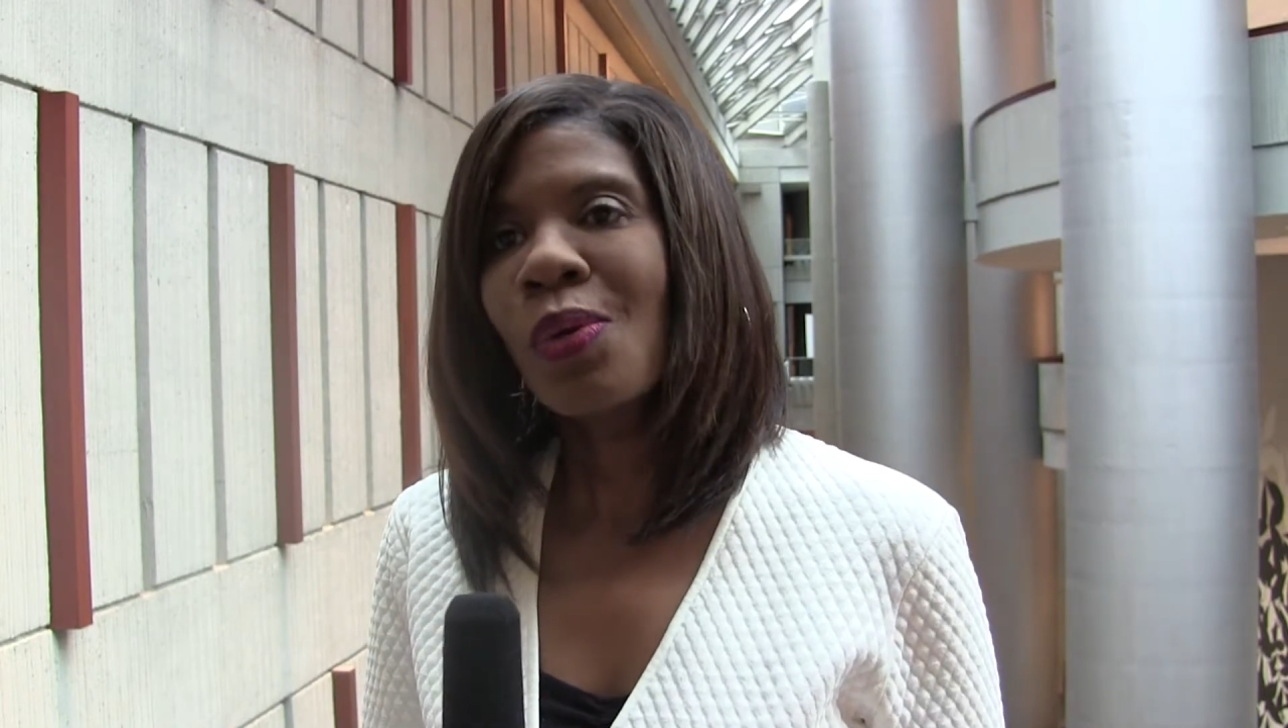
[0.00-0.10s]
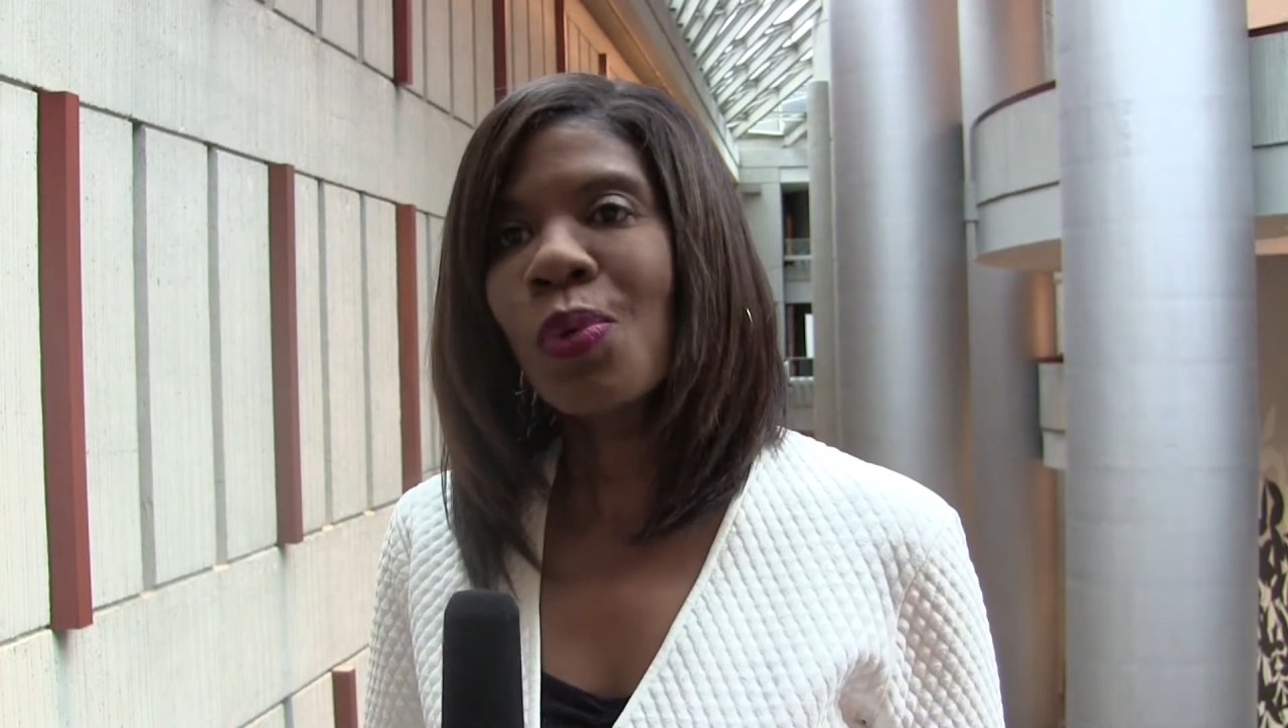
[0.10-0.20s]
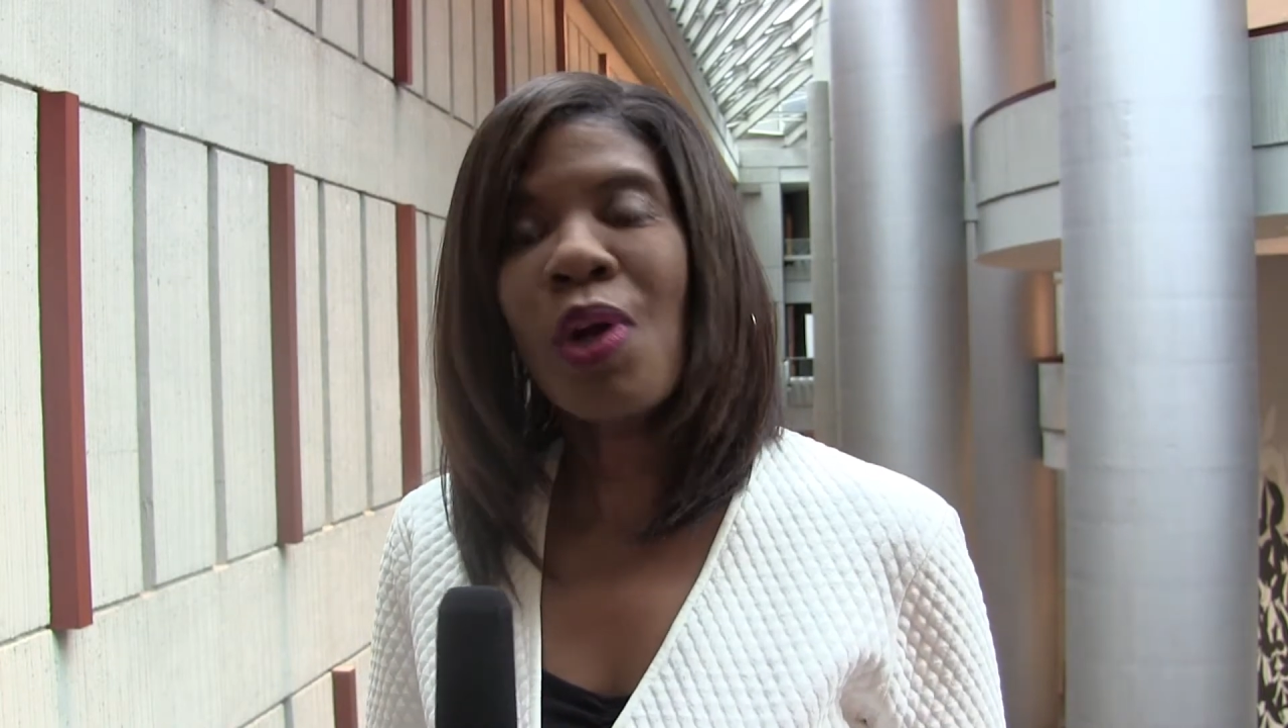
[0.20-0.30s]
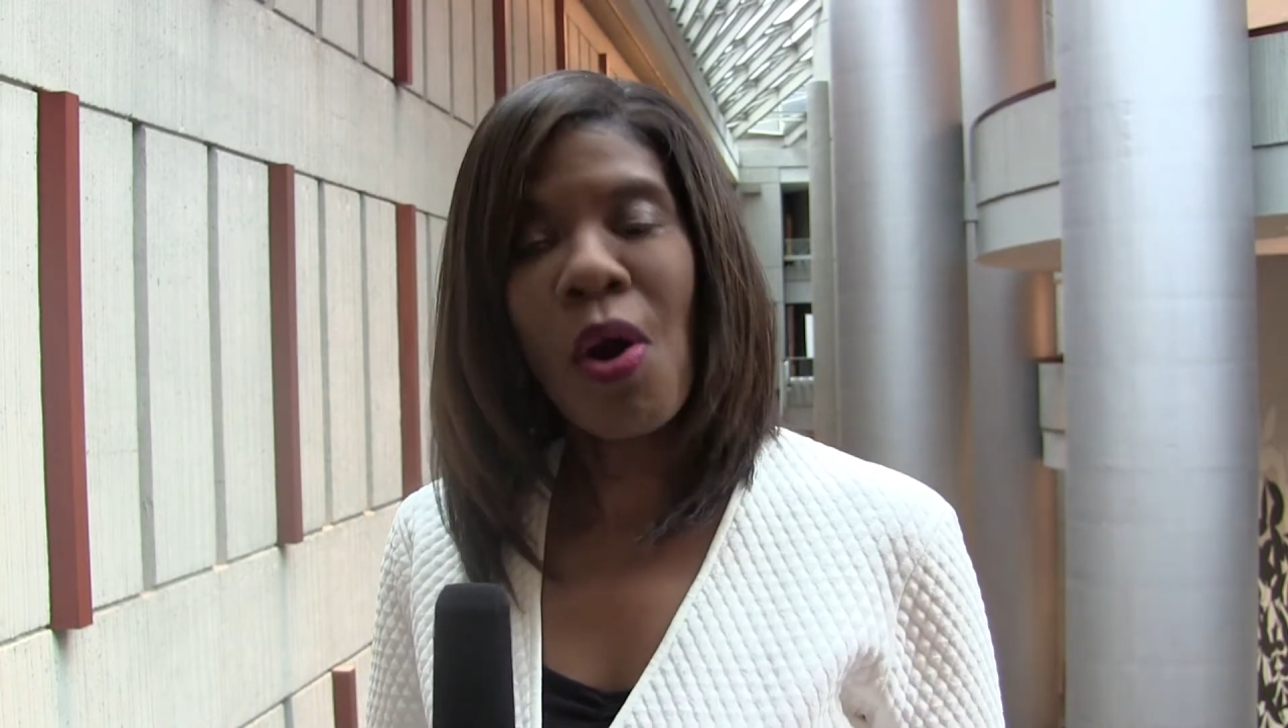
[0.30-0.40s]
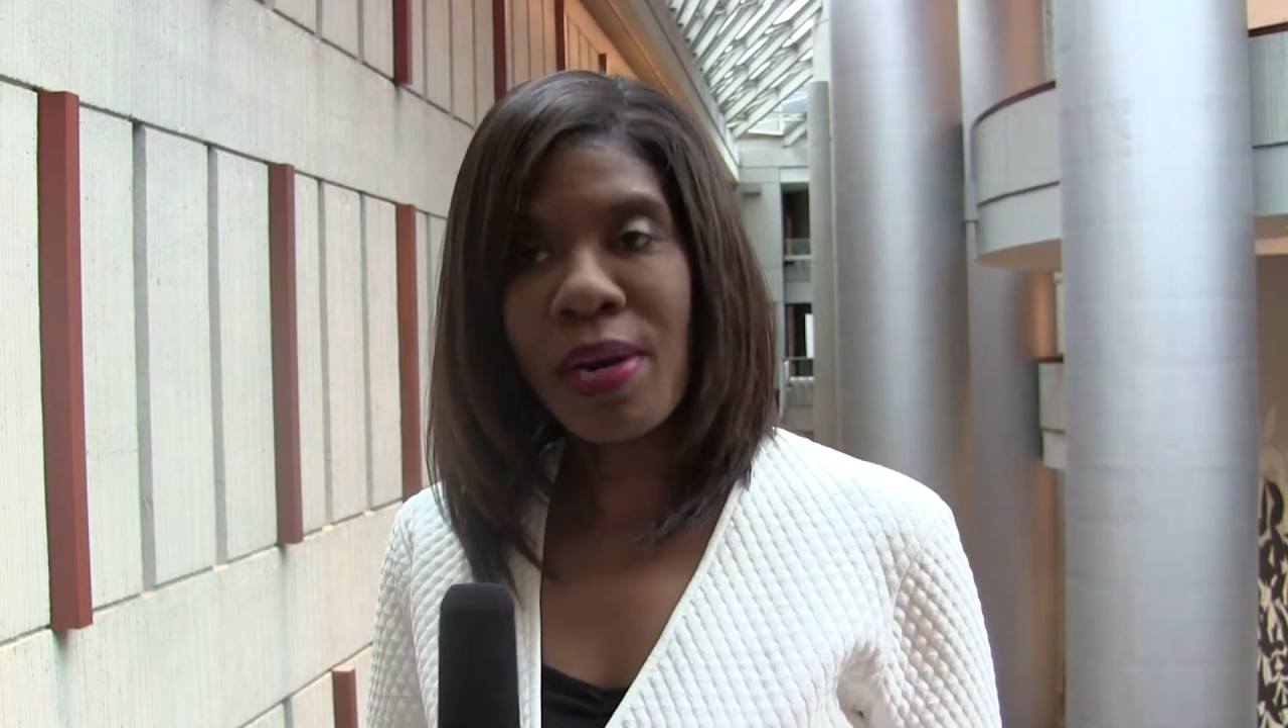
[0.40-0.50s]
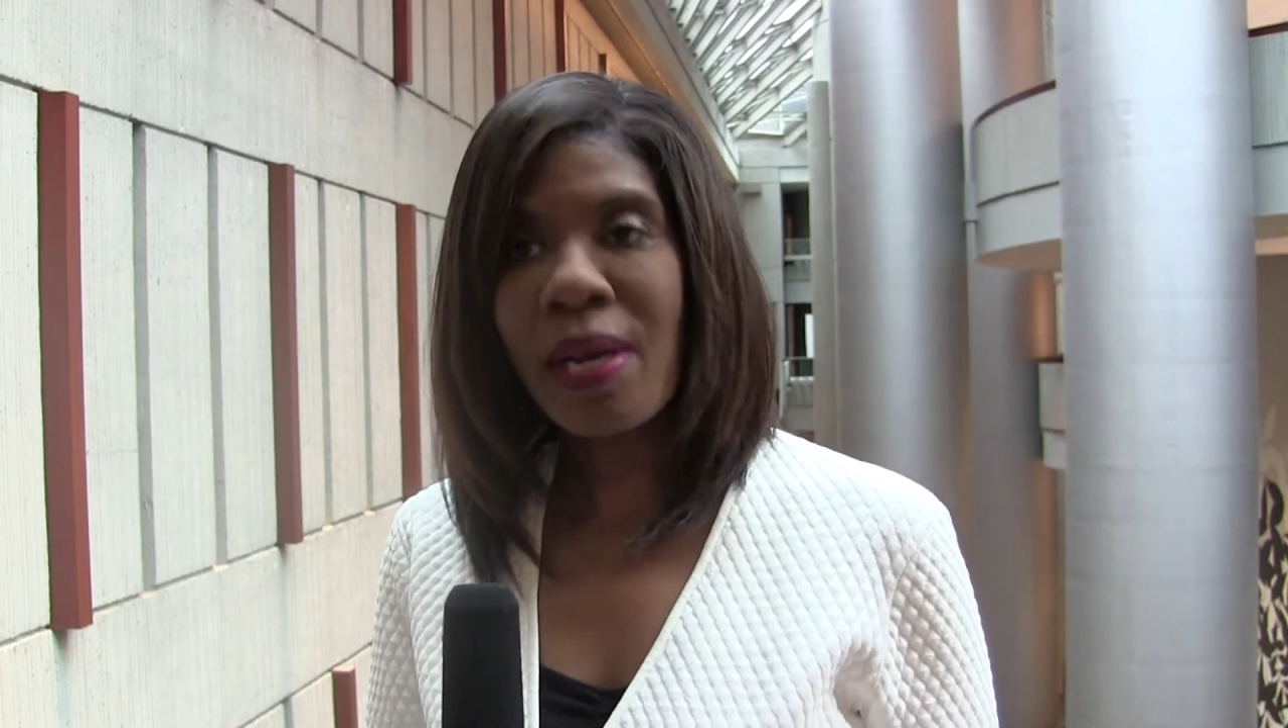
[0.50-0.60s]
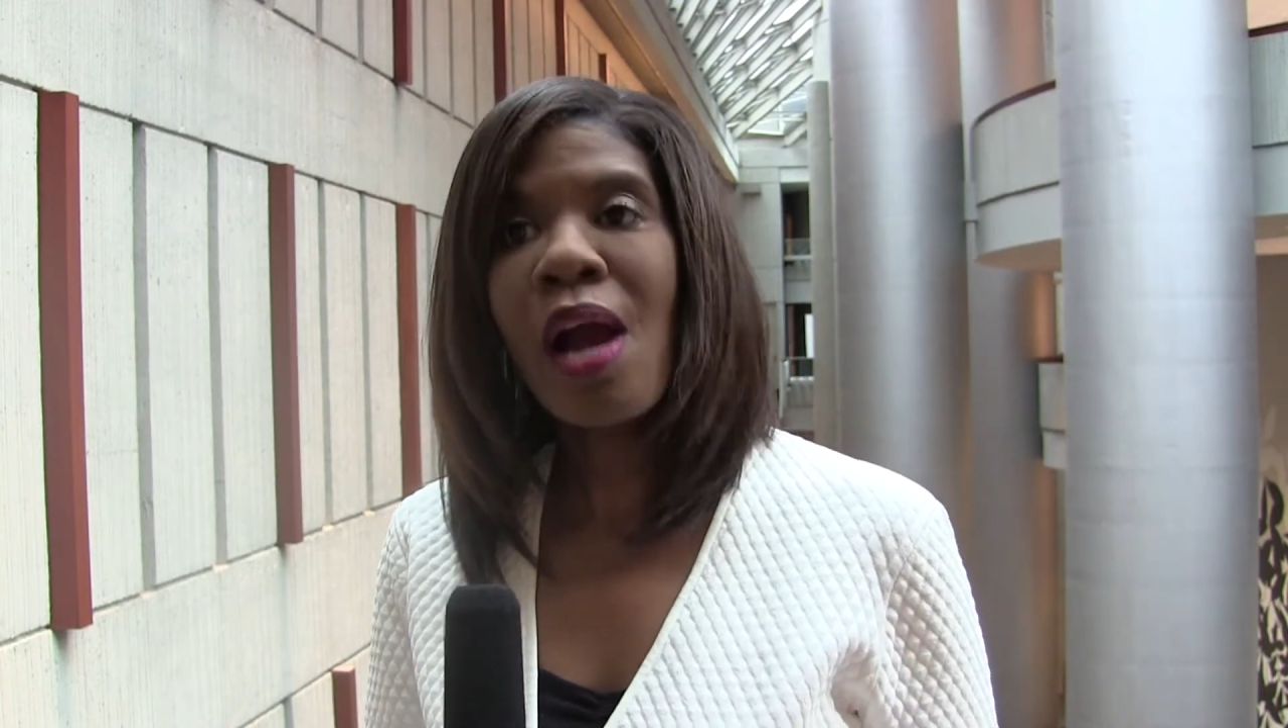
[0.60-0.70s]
regarding